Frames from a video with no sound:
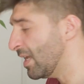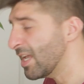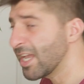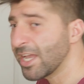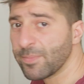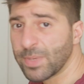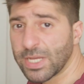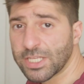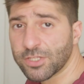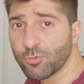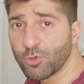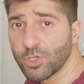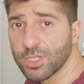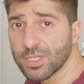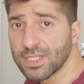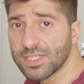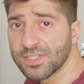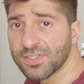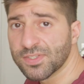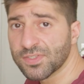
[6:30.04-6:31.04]
manual
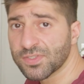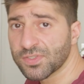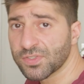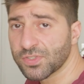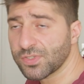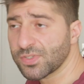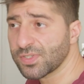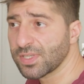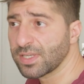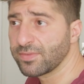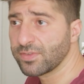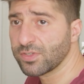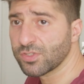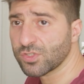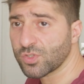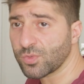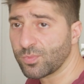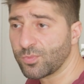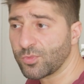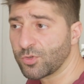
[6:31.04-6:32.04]
lens to save you
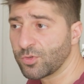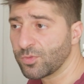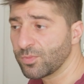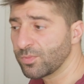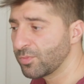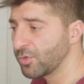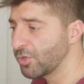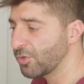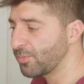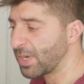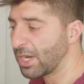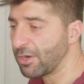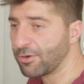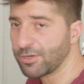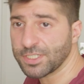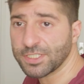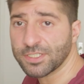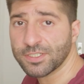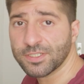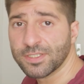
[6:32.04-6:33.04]
some more
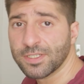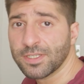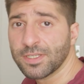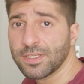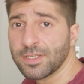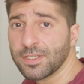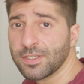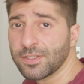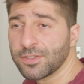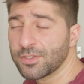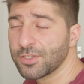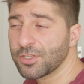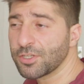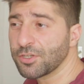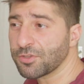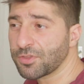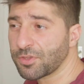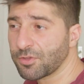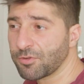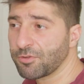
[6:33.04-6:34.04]
power to
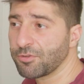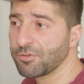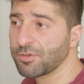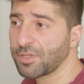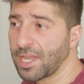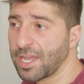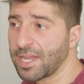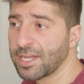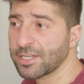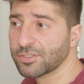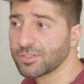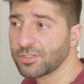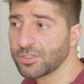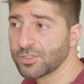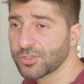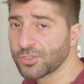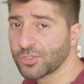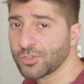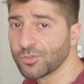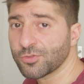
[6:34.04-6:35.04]
go through your
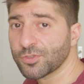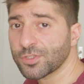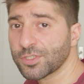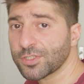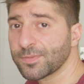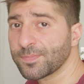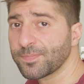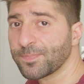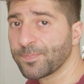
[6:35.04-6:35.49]
actual shoot.